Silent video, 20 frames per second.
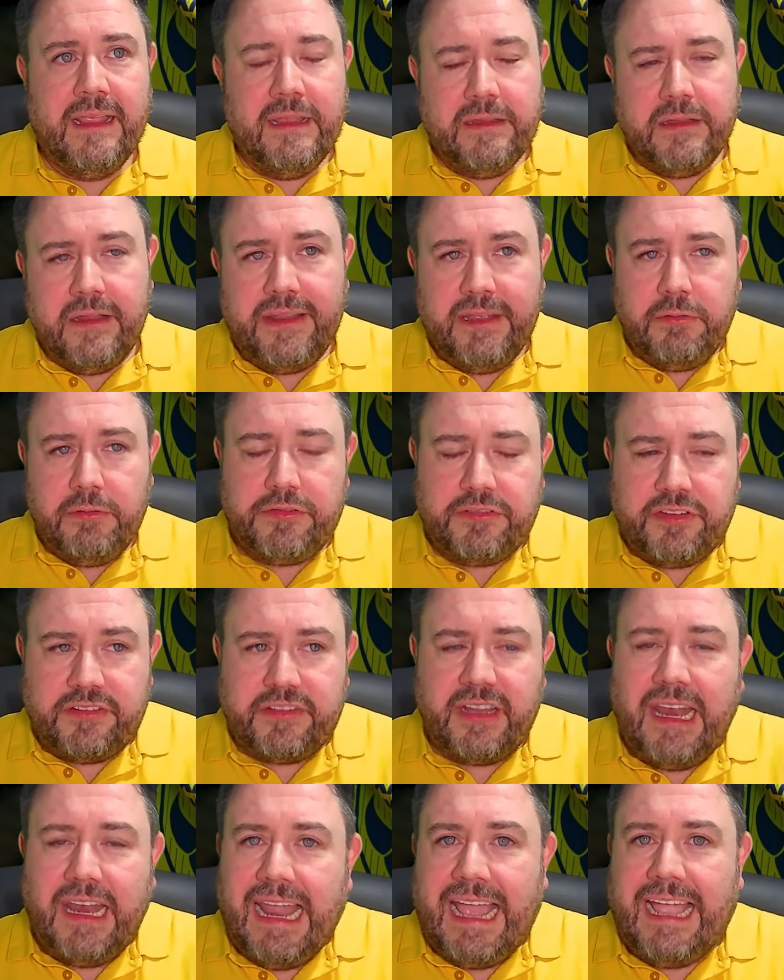that there was just
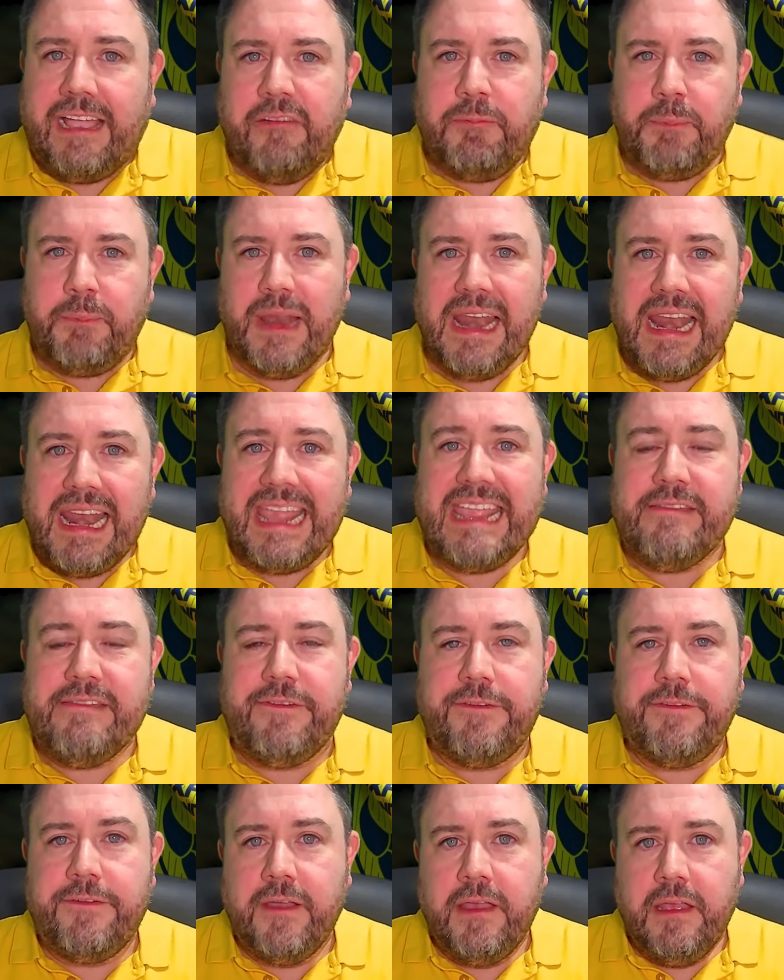a lack of
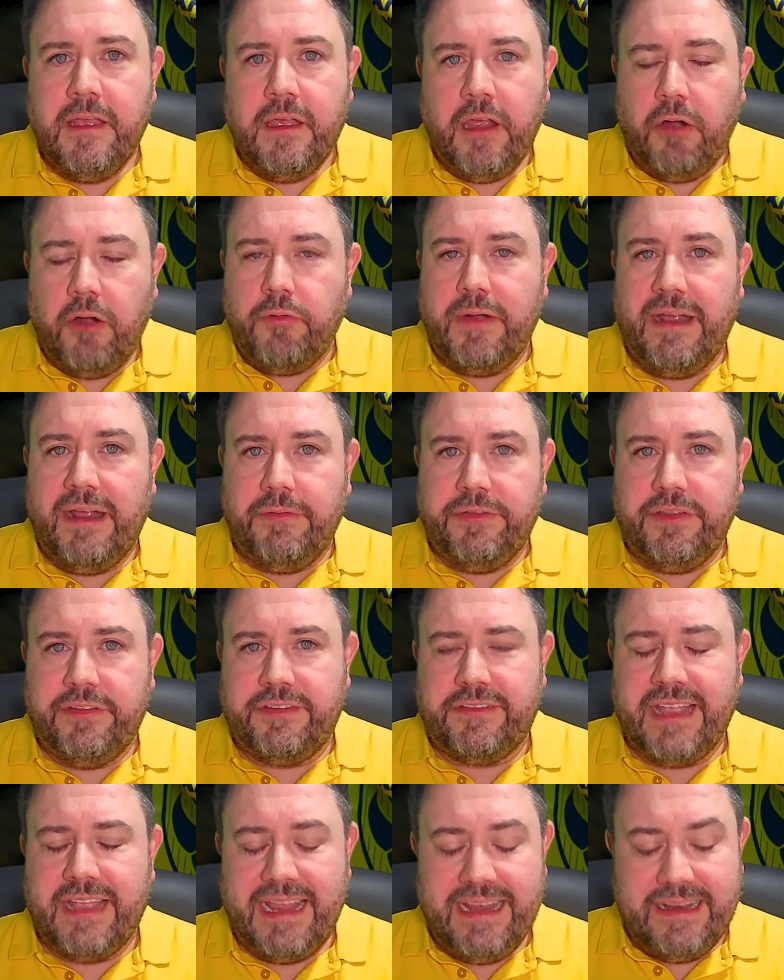belief around the
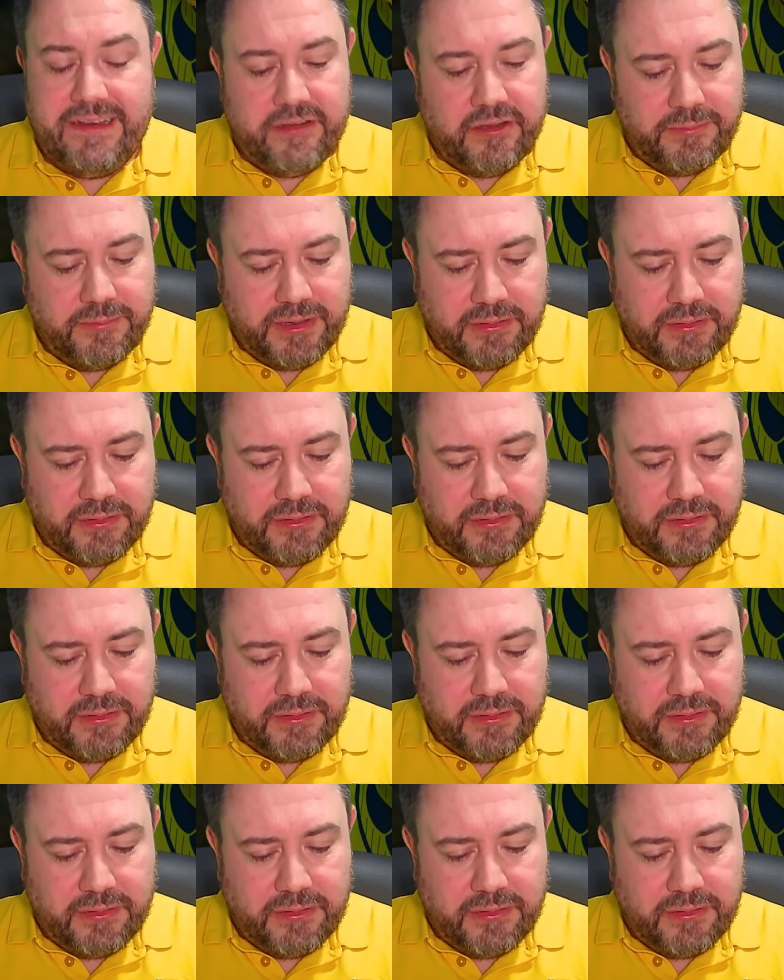stadium.